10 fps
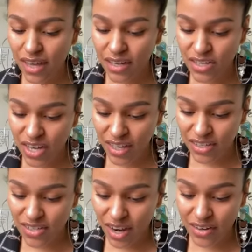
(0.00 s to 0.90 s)
does not
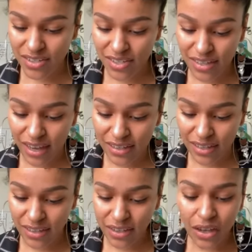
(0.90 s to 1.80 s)
change our
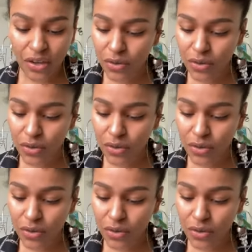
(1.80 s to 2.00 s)
society,